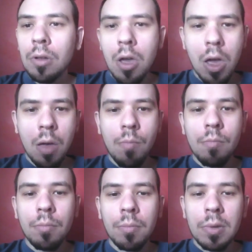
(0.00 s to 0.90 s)

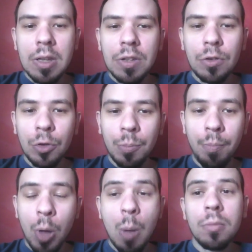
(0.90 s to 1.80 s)
is just
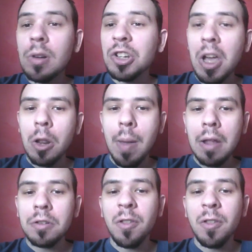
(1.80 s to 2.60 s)
permanently shadow banned.